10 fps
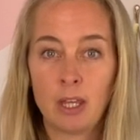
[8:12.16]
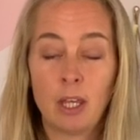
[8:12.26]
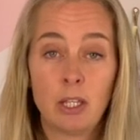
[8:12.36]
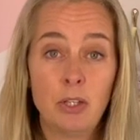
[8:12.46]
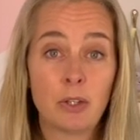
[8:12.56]

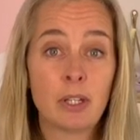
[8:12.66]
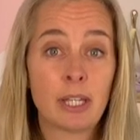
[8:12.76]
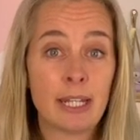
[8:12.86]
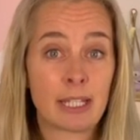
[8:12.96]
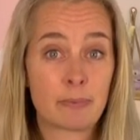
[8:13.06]
You can
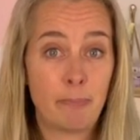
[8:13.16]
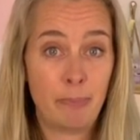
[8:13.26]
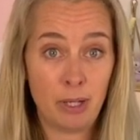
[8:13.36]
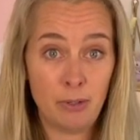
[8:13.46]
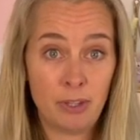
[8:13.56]
connect
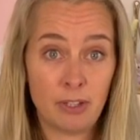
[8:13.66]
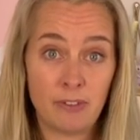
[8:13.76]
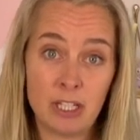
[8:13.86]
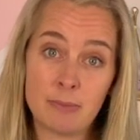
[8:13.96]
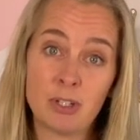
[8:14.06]
both of
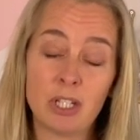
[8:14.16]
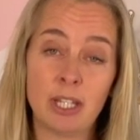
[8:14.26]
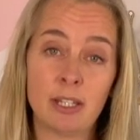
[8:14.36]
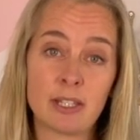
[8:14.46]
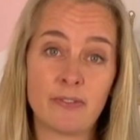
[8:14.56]
these
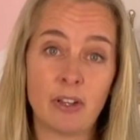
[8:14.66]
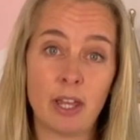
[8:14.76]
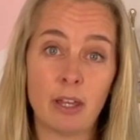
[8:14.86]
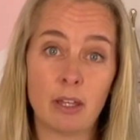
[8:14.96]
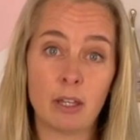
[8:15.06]
machines
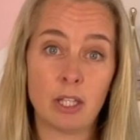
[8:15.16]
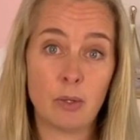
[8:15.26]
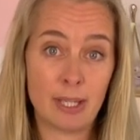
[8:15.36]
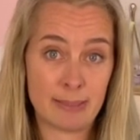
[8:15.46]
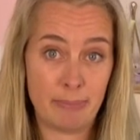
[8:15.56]
via
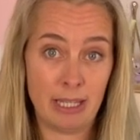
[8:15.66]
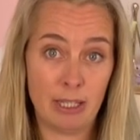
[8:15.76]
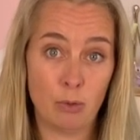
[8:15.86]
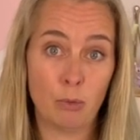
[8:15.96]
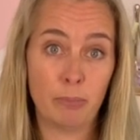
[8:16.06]
USB
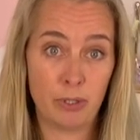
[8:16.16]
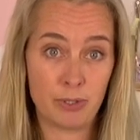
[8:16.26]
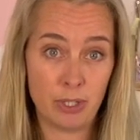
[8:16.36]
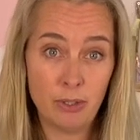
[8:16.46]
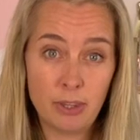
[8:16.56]
or
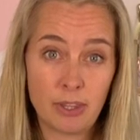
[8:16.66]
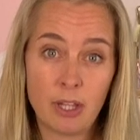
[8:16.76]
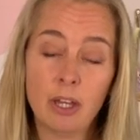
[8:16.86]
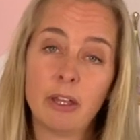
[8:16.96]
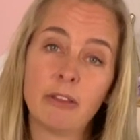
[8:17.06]
Bluetooth
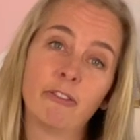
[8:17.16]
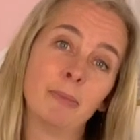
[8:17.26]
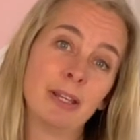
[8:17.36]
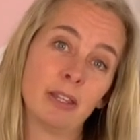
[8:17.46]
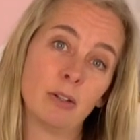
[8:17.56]
from
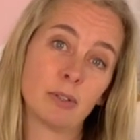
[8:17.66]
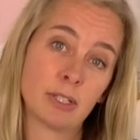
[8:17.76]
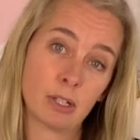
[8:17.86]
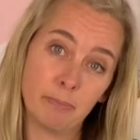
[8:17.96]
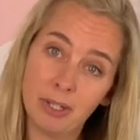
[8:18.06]
either your
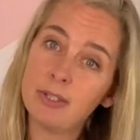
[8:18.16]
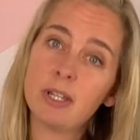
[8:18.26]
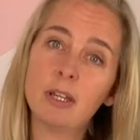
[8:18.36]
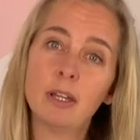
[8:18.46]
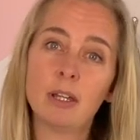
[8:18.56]

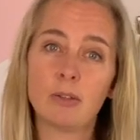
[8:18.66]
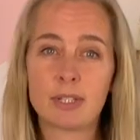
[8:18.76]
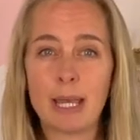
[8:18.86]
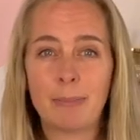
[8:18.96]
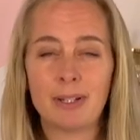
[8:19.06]
computer, your
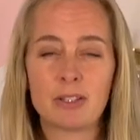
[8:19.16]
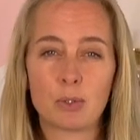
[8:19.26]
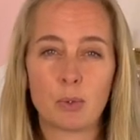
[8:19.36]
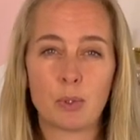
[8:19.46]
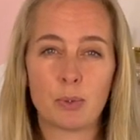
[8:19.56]
tablet
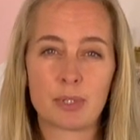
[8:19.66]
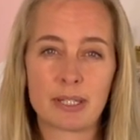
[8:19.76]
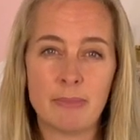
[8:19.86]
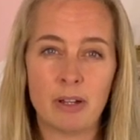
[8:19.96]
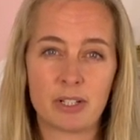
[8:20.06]
or your
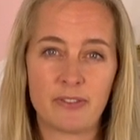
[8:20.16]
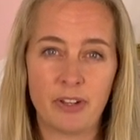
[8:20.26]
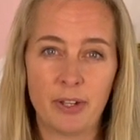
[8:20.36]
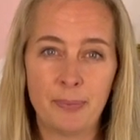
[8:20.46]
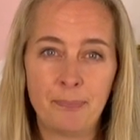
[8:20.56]

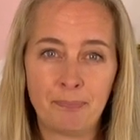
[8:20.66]
smartphone.